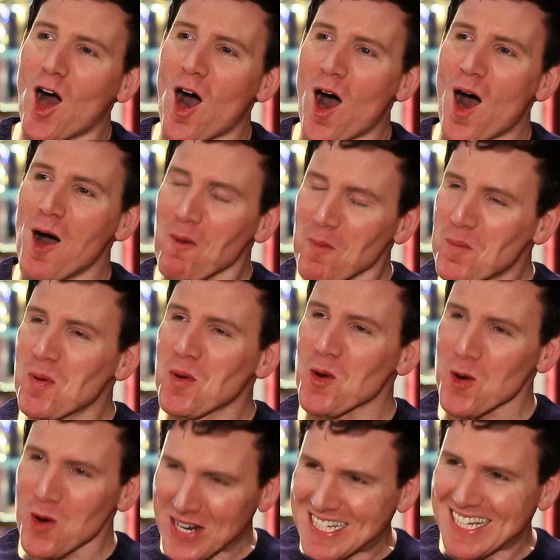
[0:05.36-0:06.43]
are
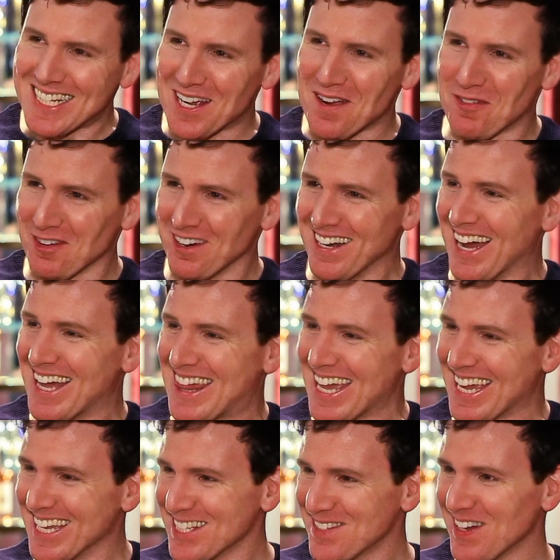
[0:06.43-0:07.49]
pretty different, I
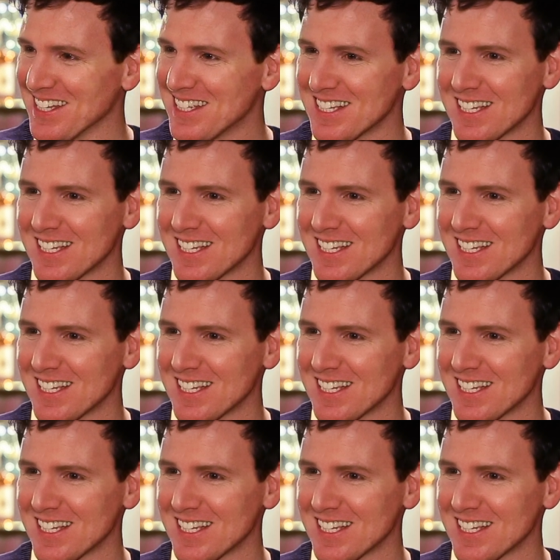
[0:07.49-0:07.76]
think it's fair to